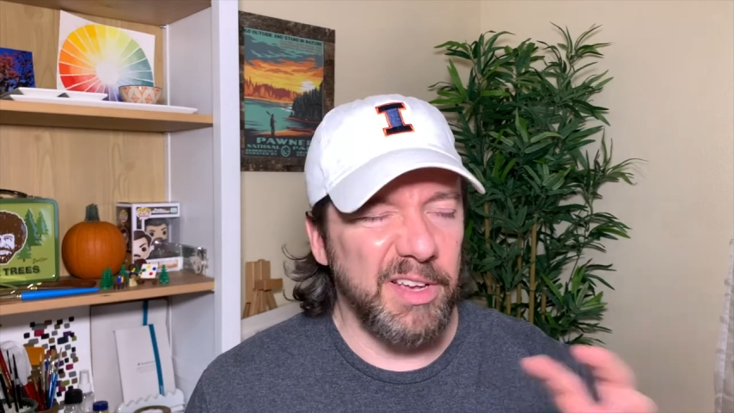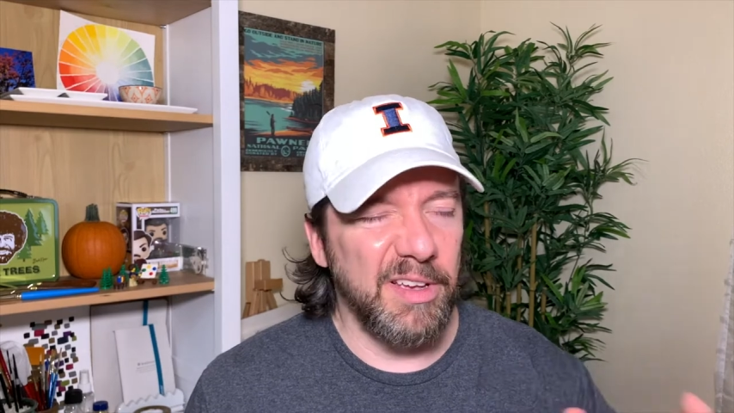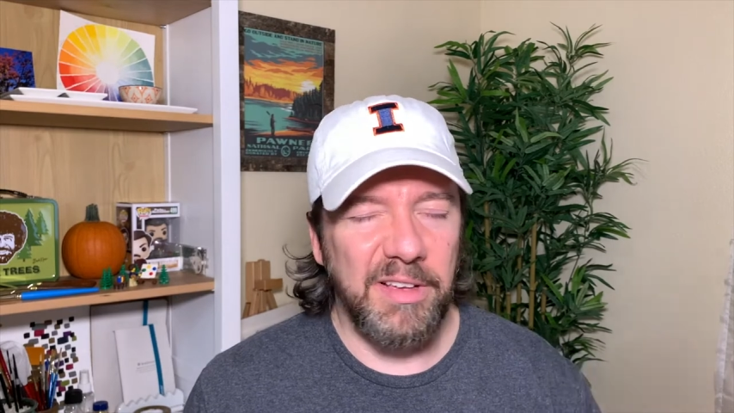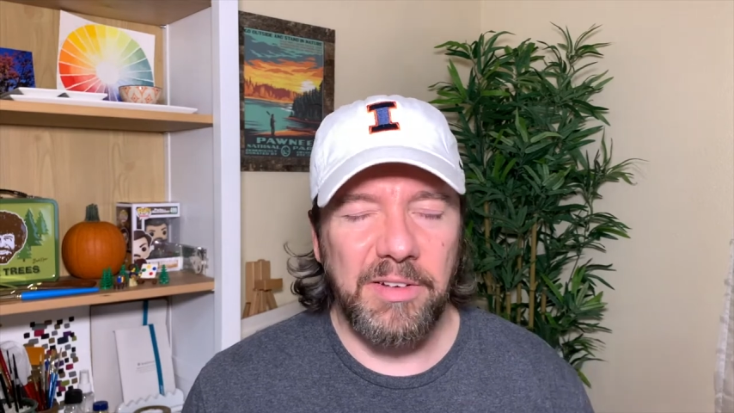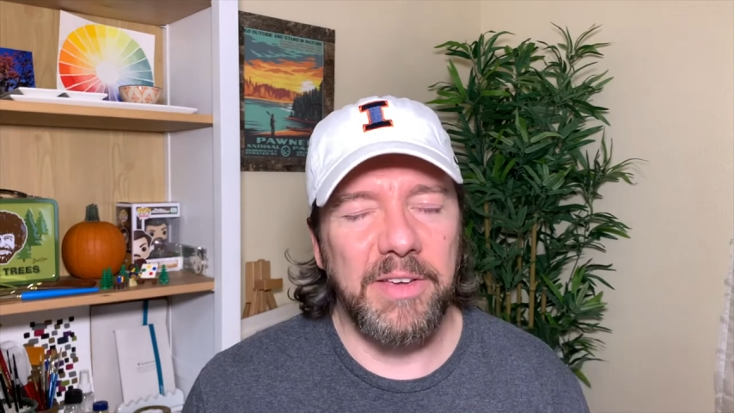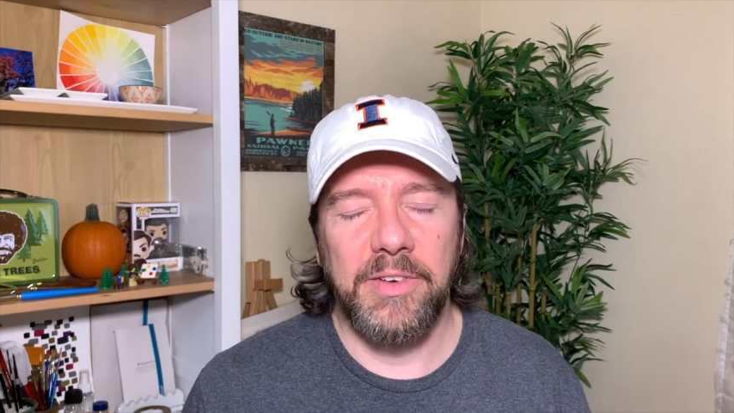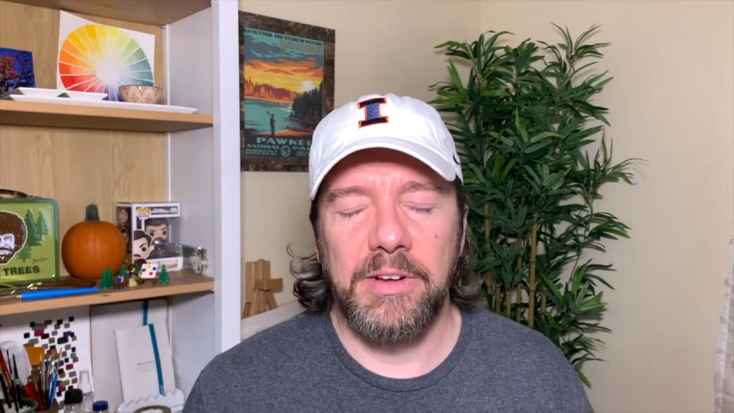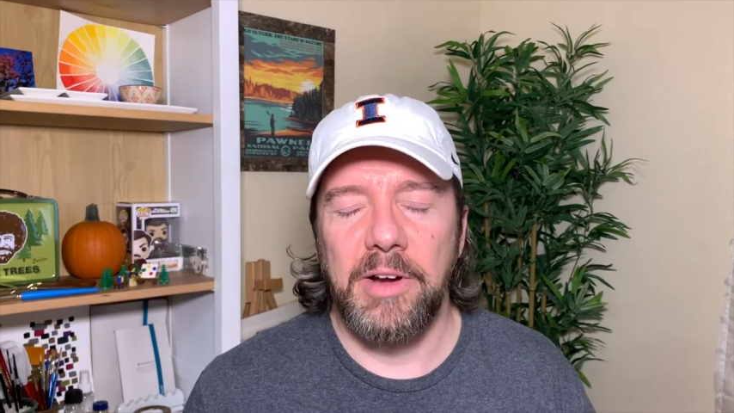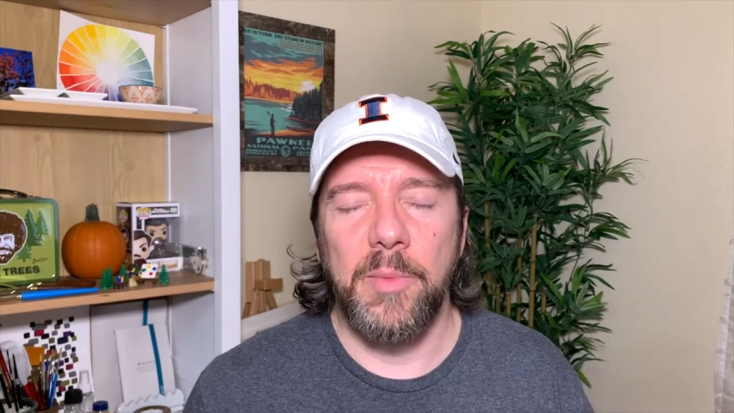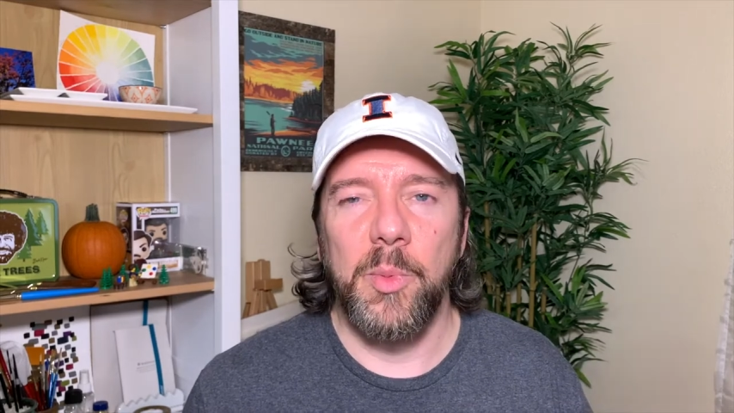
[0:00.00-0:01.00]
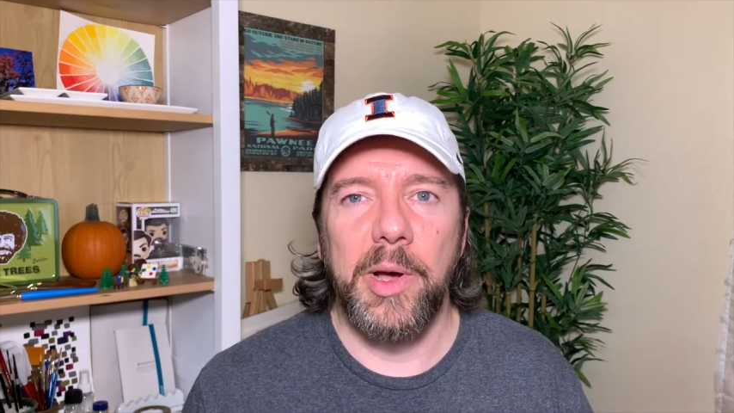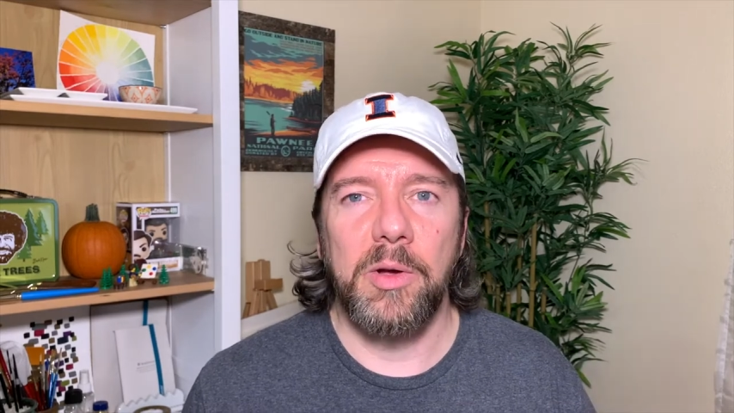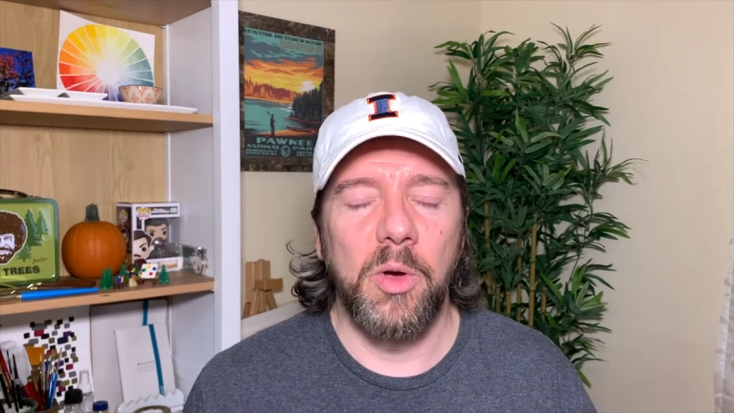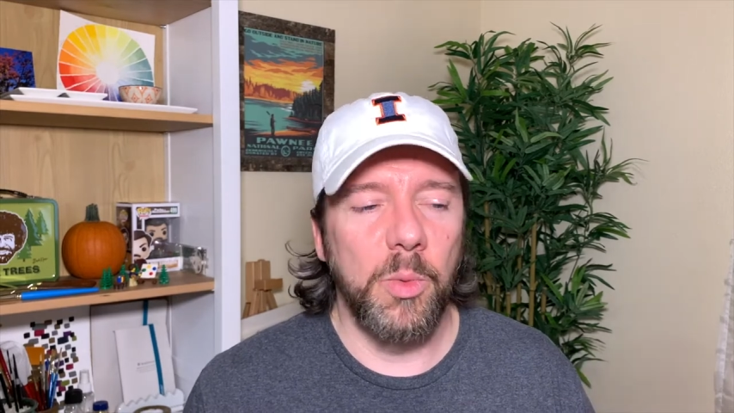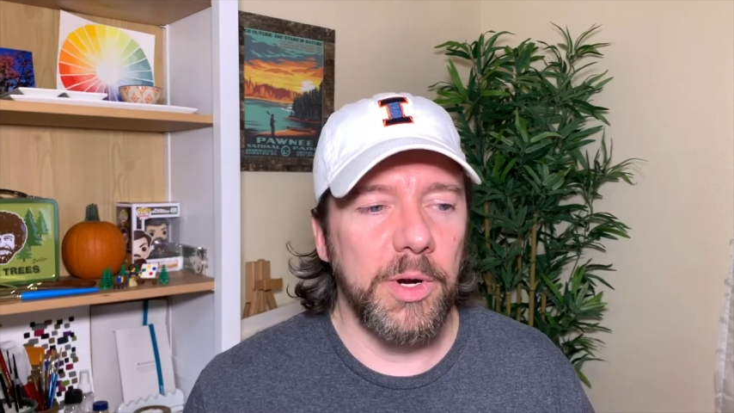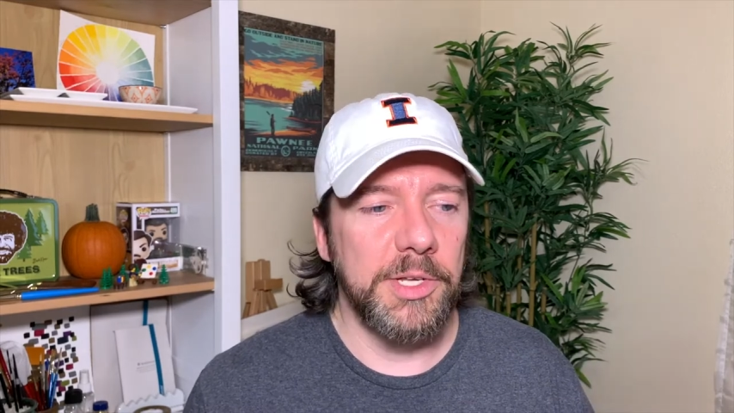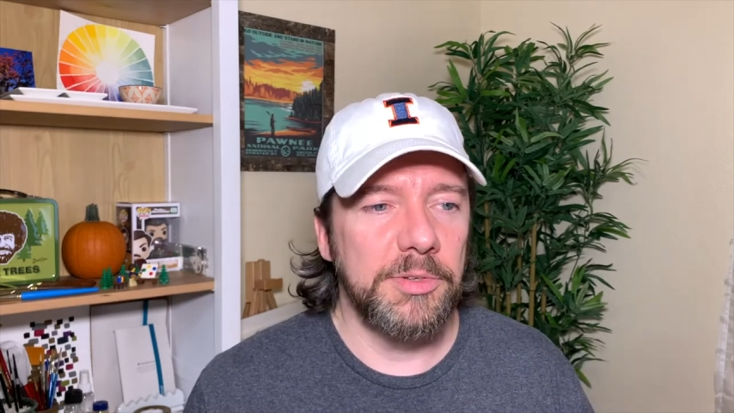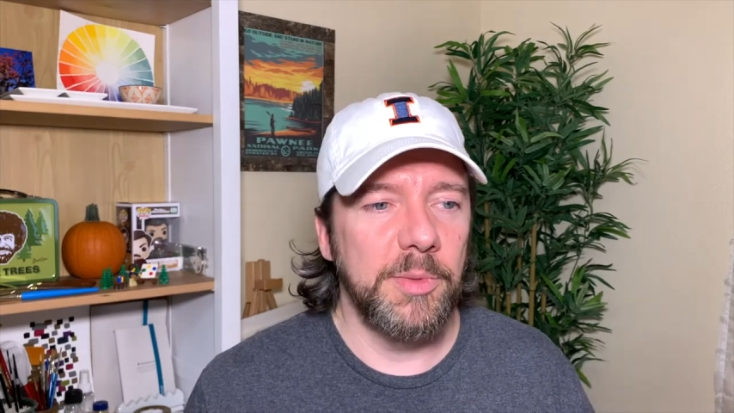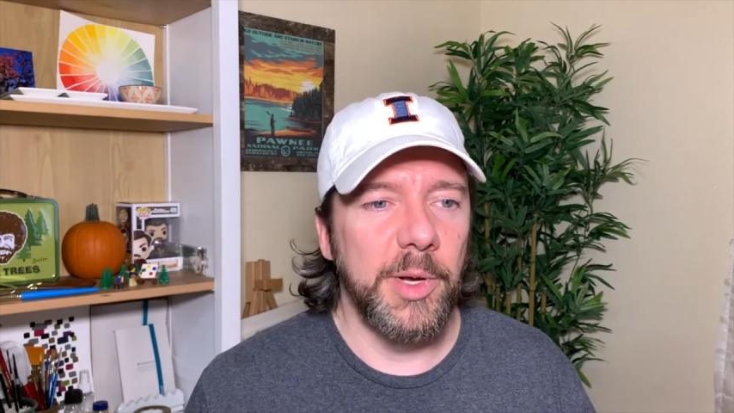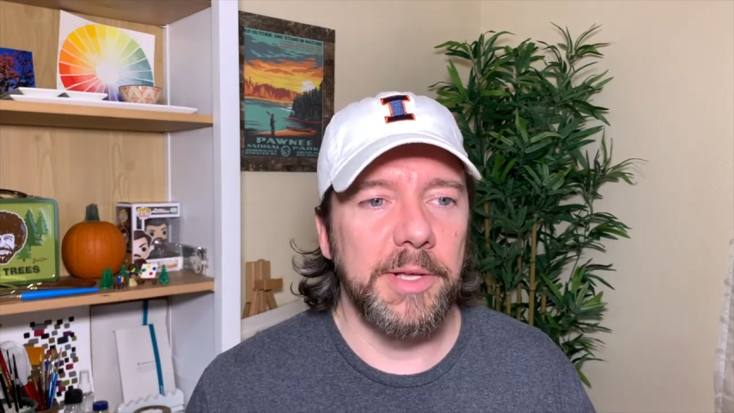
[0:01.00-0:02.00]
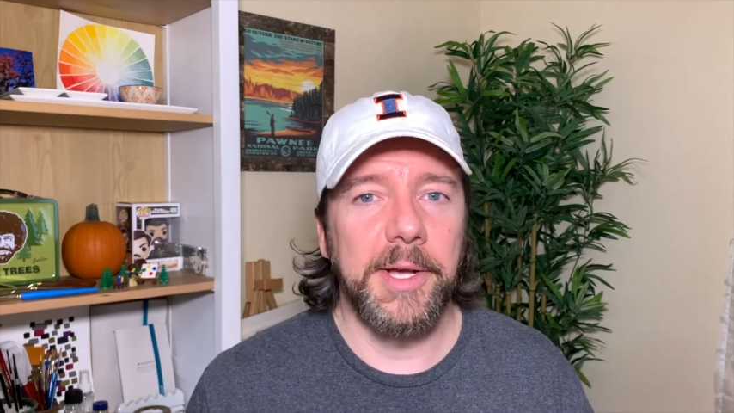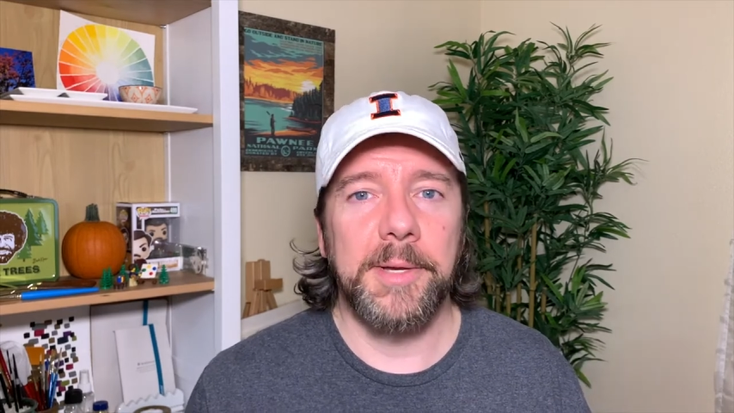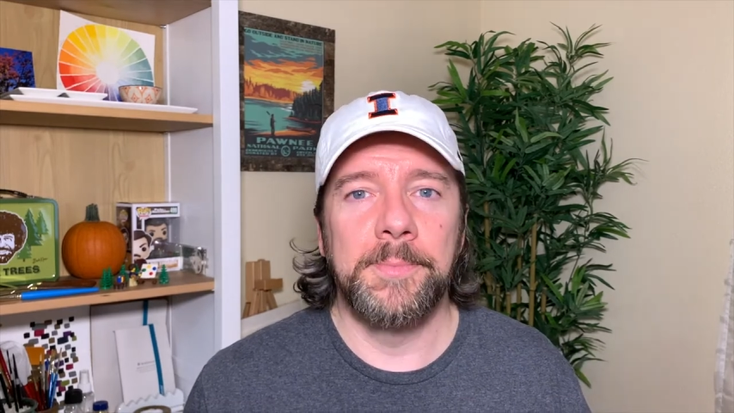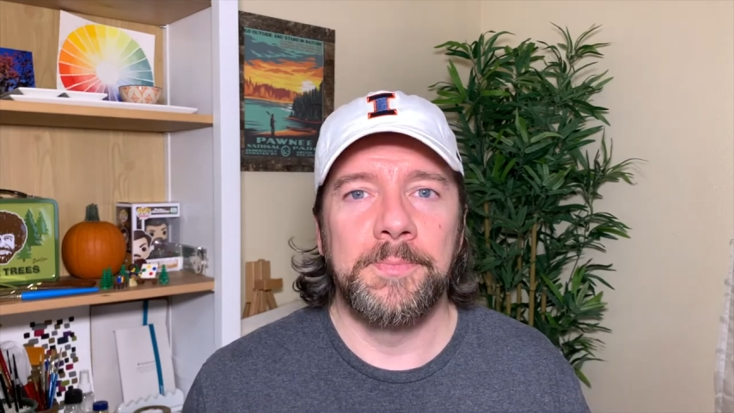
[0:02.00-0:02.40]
I don't give a crap about Cold War history, but, like,